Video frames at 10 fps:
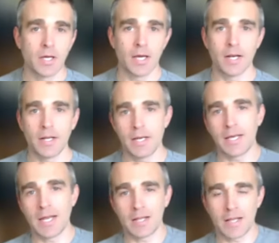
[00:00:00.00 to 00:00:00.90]
And
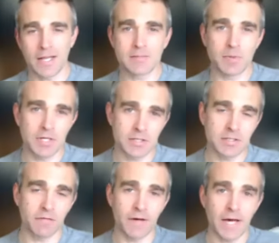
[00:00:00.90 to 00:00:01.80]
again, a lot of this is because
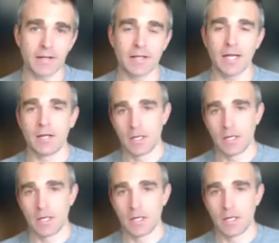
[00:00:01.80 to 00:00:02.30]
of the fact that,